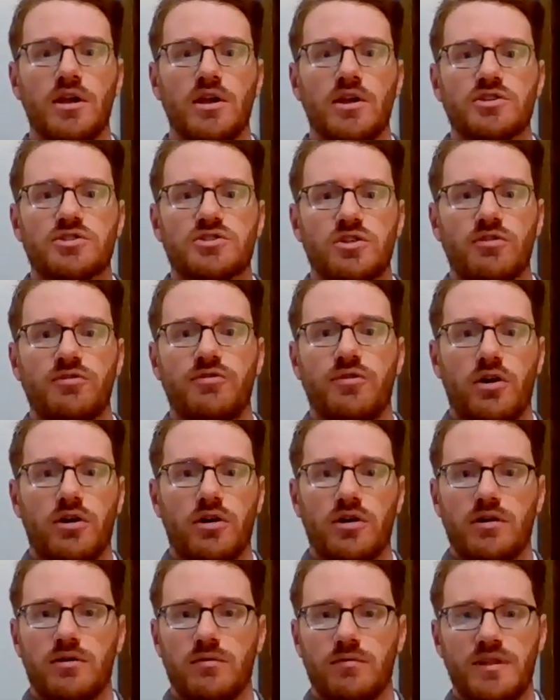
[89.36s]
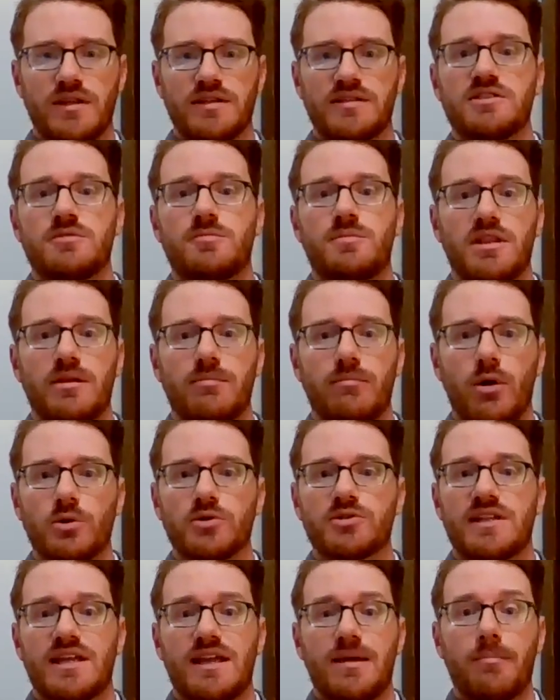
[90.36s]
So far, this has been the
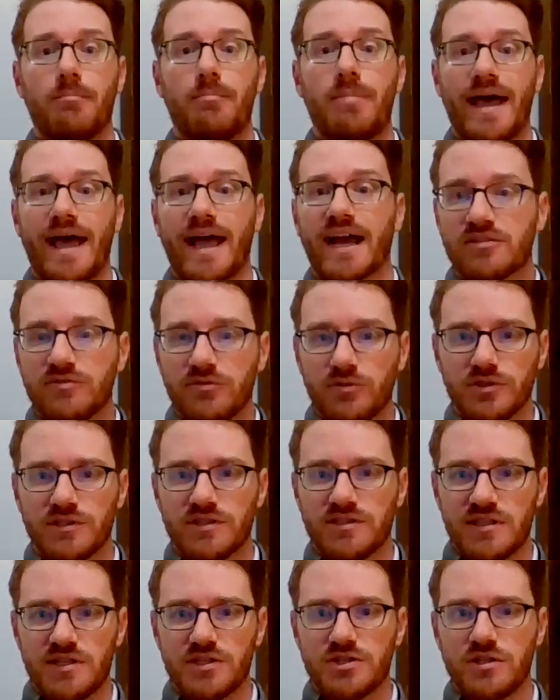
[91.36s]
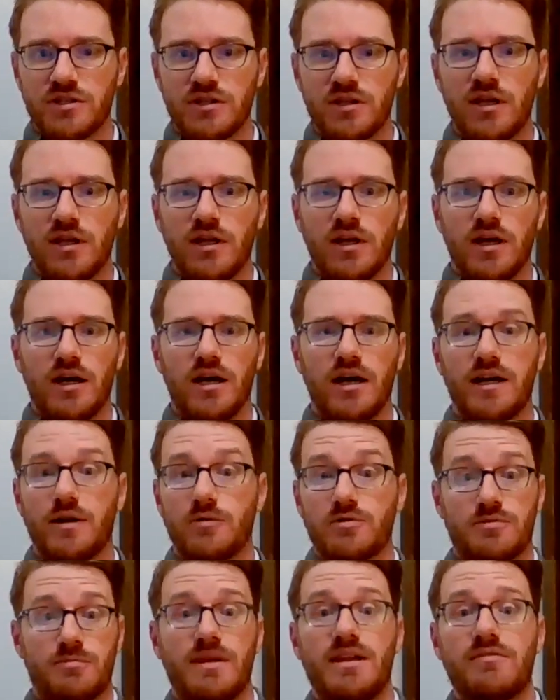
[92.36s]
most impactful decision, and it
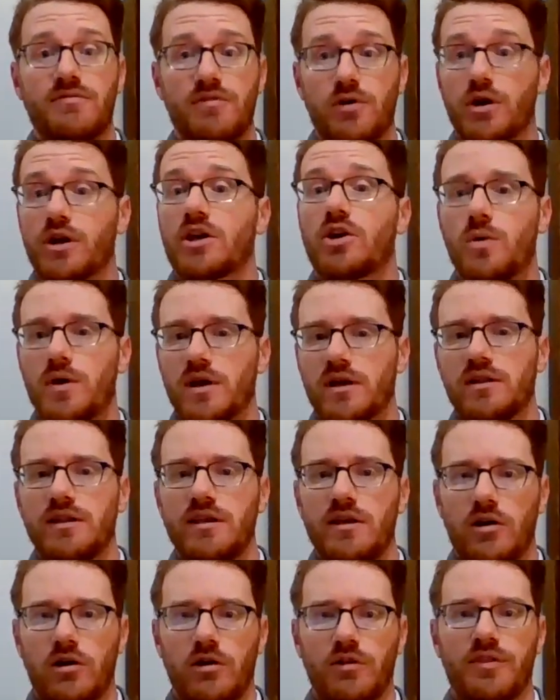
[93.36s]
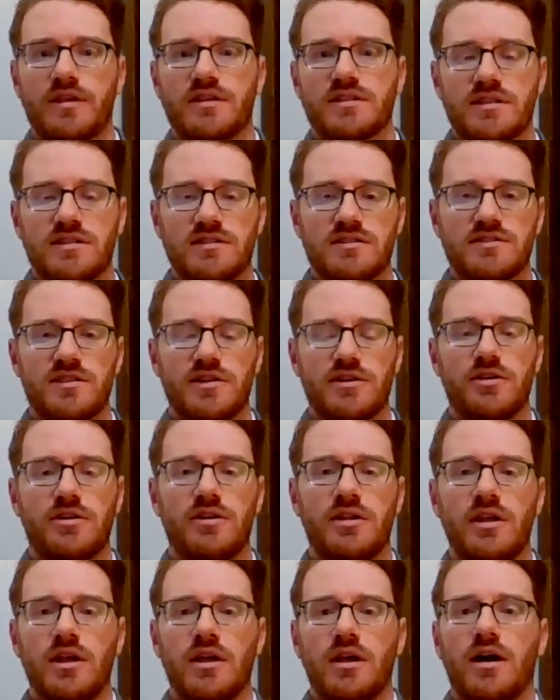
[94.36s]
was made very quickly, all things considered,
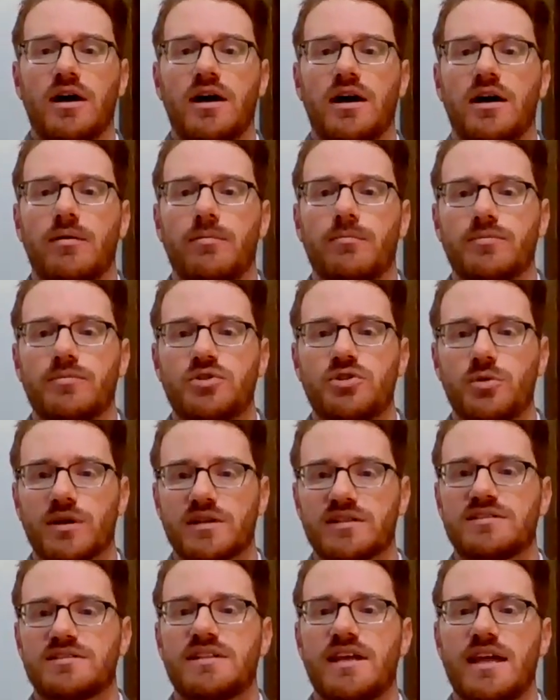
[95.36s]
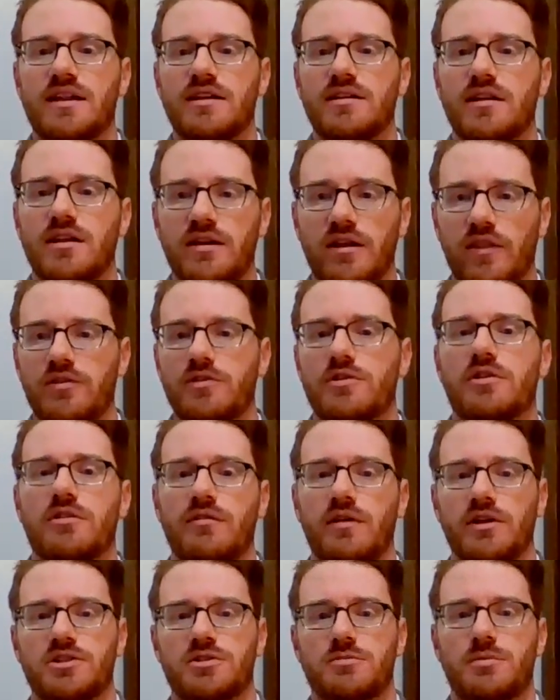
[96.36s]
to extend another year of
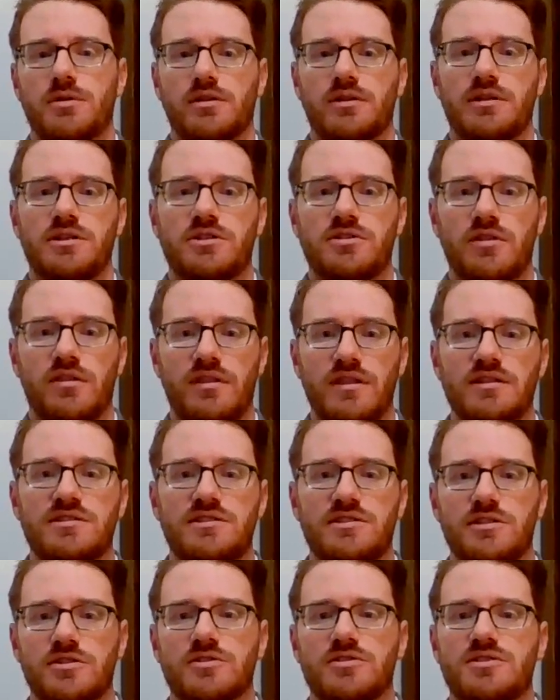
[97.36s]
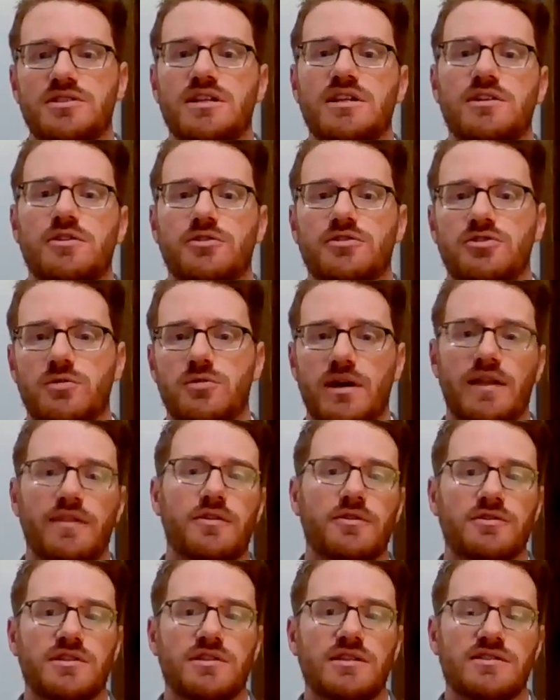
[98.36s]
eligibility to this year's seniors who had
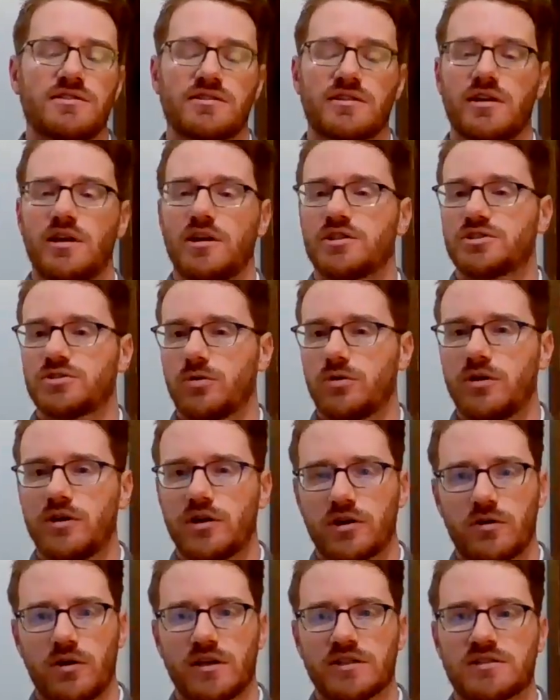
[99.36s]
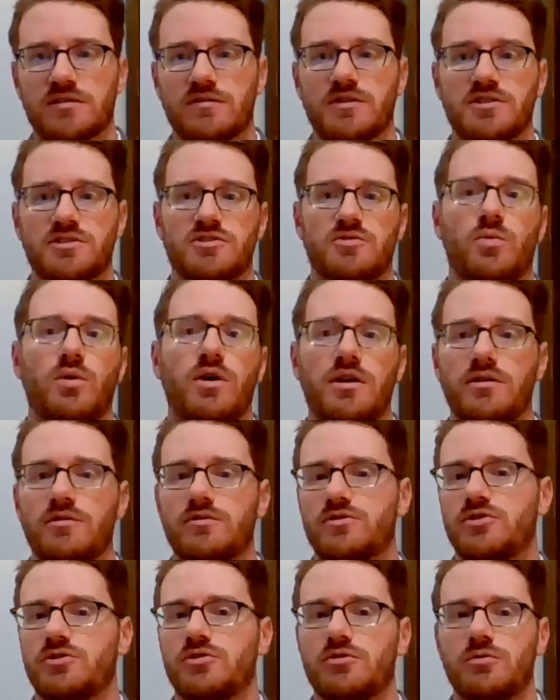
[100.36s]
their seasons cut short across divisions 1,
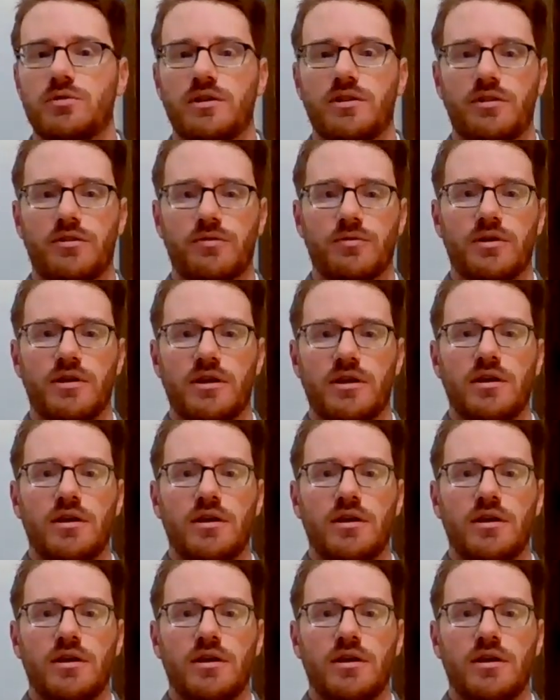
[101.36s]
2, and 3.